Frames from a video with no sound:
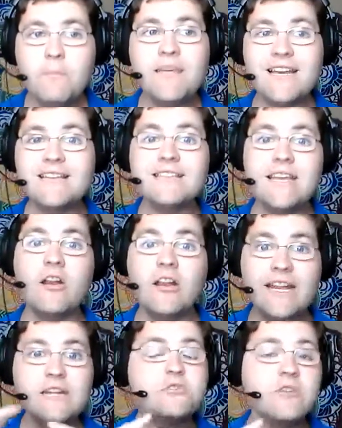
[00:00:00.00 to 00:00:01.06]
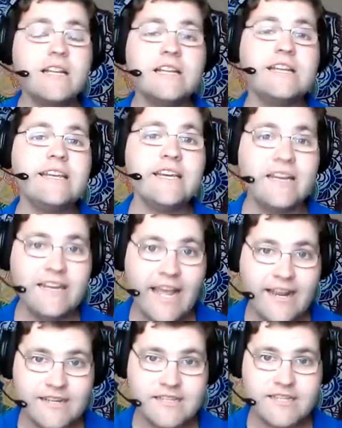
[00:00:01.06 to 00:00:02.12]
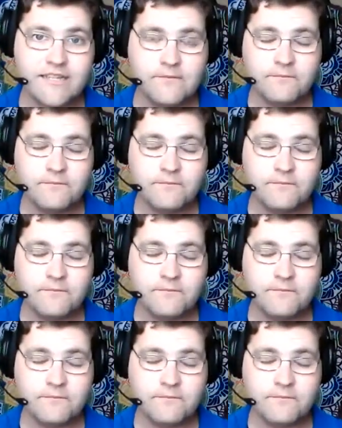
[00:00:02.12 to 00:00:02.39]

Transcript: because they are intricately connected.